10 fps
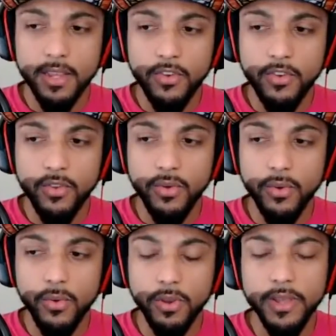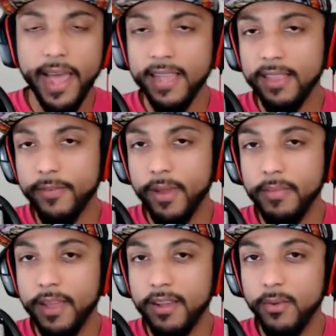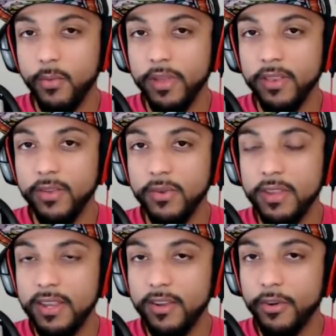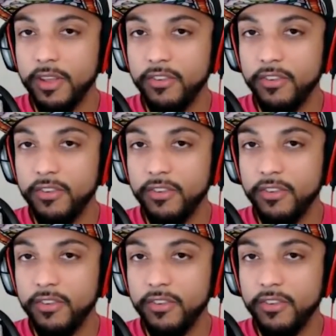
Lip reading: Did you look at the frame data when you did it, or did you